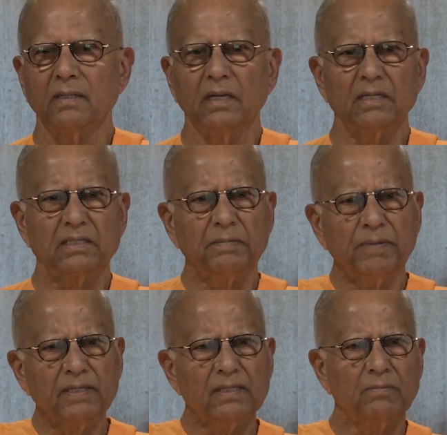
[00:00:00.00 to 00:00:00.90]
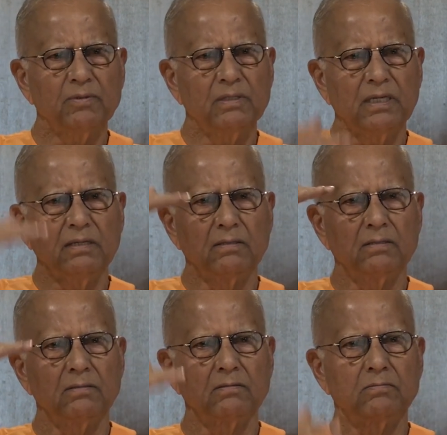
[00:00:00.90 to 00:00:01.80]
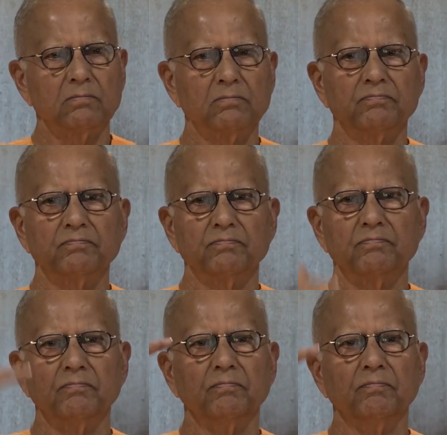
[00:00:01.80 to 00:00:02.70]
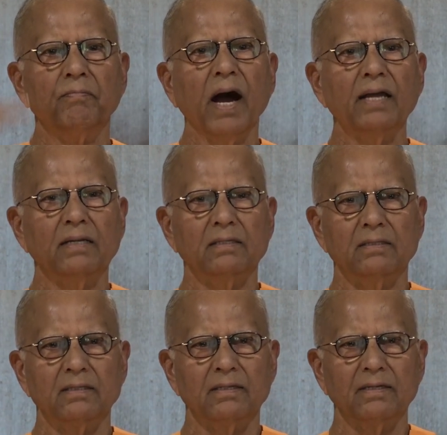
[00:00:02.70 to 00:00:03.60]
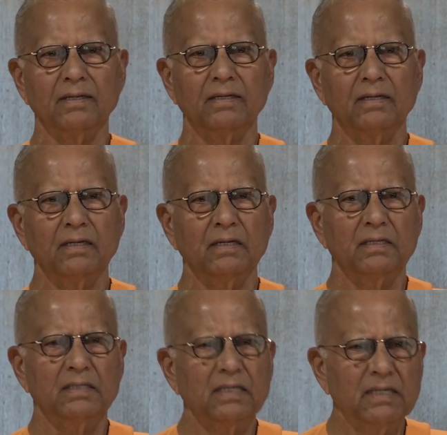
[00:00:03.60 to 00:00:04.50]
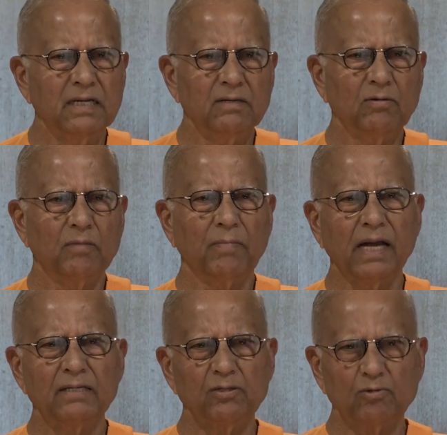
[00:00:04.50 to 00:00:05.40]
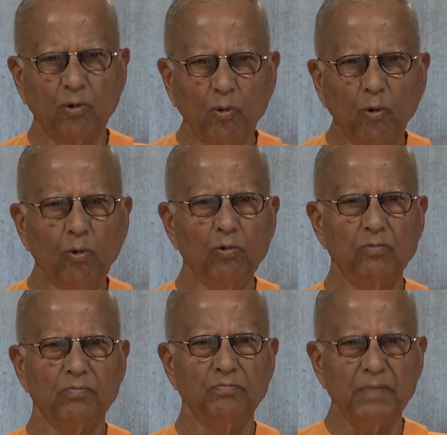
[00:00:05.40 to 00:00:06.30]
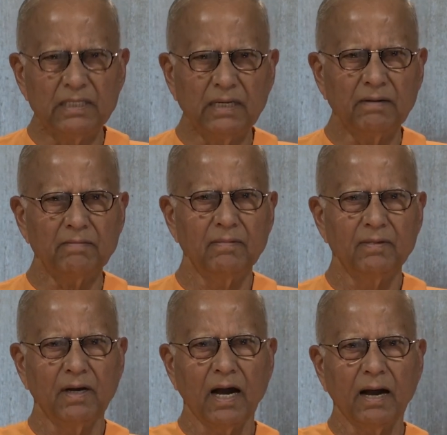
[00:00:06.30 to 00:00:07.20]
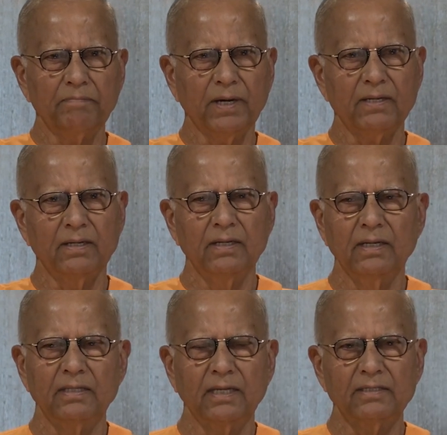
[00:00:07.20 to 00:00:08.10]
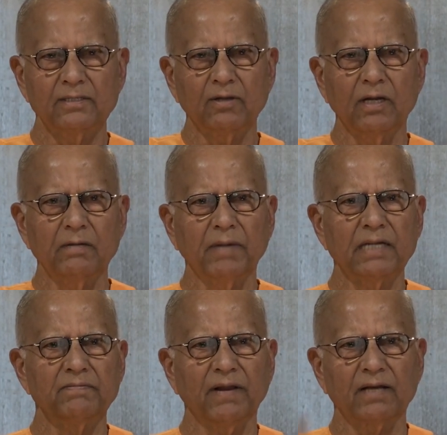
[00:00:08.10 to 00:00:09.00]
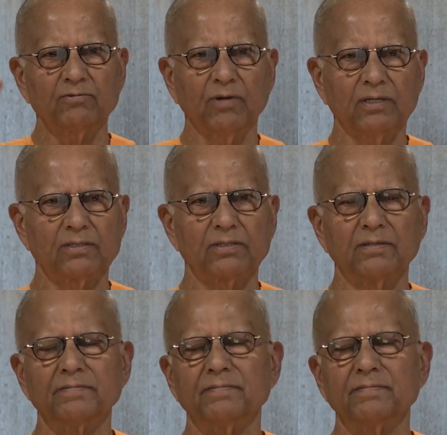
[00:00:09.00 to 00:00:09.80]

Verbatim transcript: It depends upon the mind. The day your mind is low, medium, upper, that is the mind fluctuates.